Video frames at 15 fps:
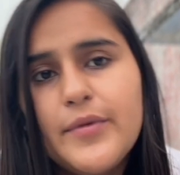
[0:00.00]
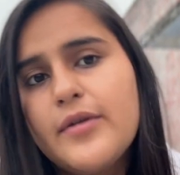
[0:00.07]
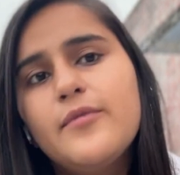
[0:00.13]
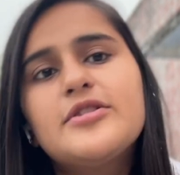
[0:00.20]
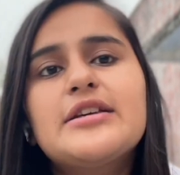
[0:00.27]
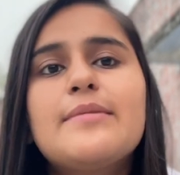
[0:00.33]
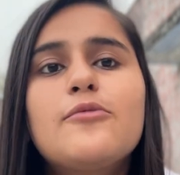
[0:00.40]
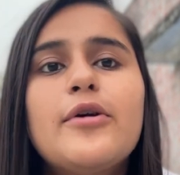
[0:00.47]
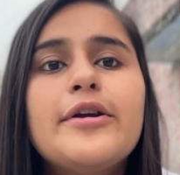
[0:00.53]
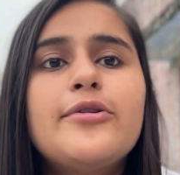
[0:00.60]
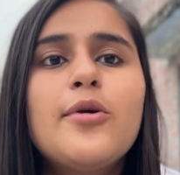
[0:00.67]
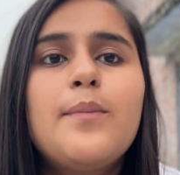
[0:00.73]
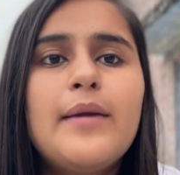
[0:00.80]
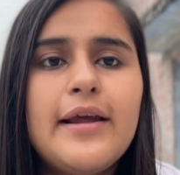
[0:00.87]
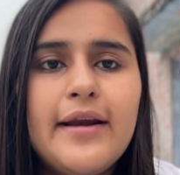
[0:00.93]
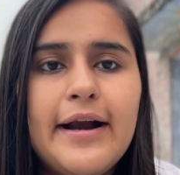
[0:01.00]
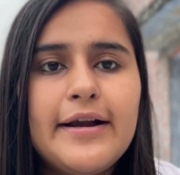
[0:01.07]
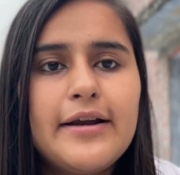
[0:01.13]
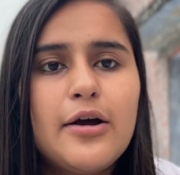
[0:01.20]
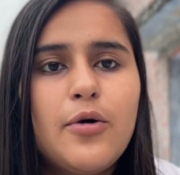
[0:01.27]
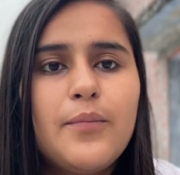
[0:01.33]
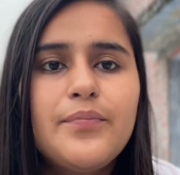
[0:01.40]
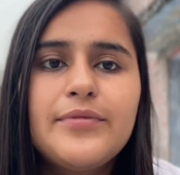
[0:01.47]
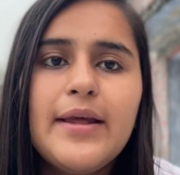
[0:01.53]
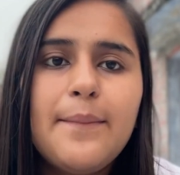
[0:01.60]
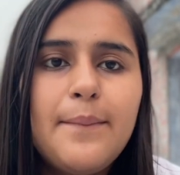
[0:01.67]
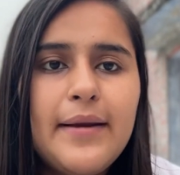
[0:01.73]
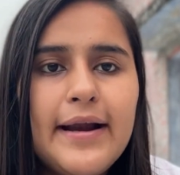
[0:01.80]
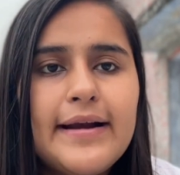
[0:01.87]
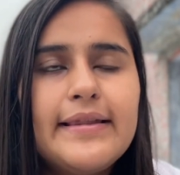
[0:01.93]
which I'm going to play right now, they
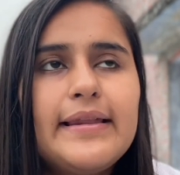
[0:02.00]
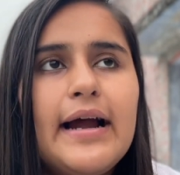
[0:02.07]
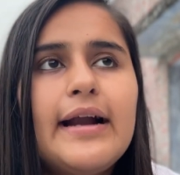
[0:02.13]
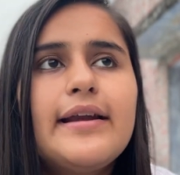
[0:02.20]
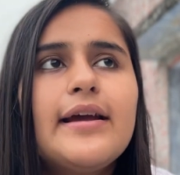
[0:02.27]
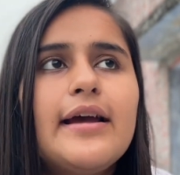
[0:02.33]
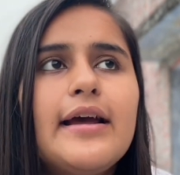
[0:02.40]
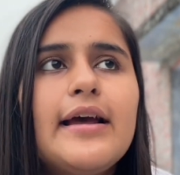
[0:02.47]
played that.